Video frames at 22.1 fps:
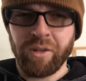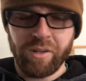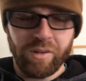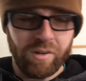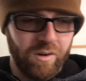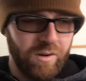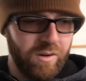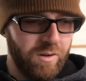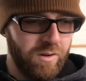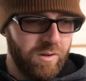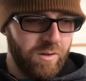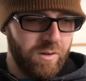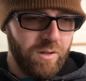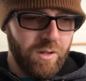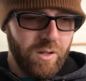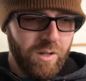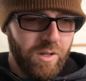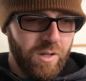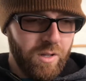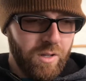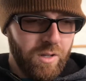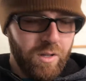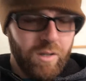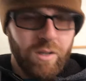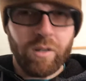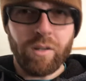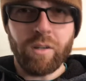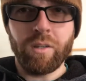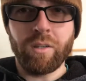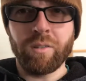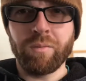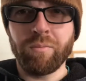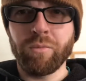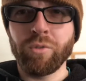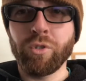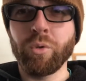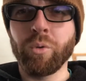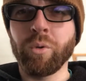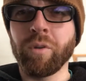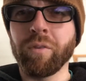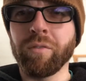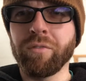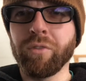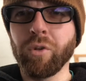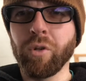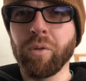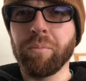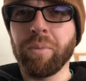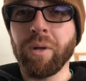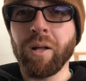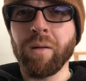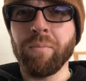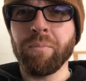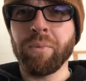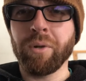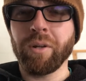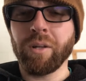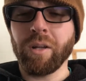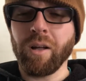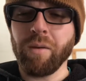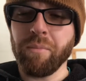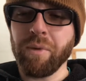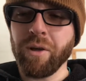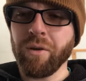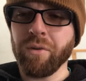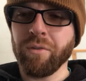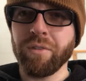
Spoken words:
car doing a fuel pump about